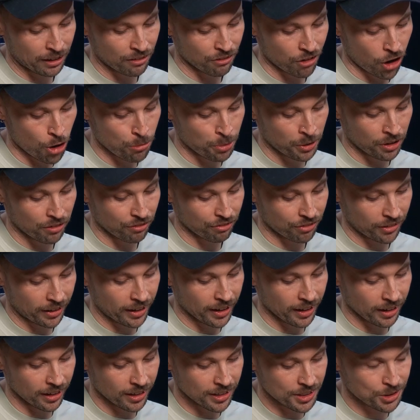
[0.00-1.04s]
of open
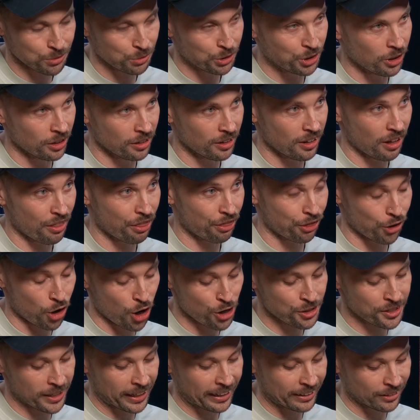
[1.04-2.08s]
affairs, we got a
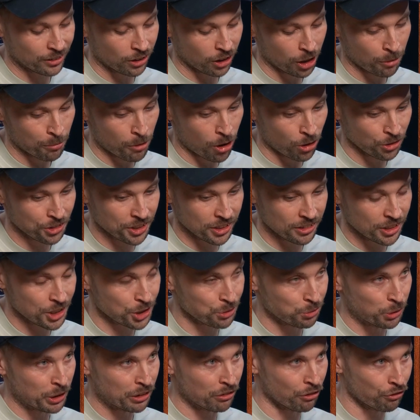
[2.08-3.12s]
$13 multi
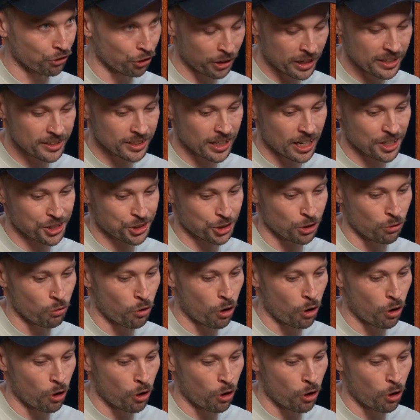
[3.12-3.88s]
this week. We've already touched on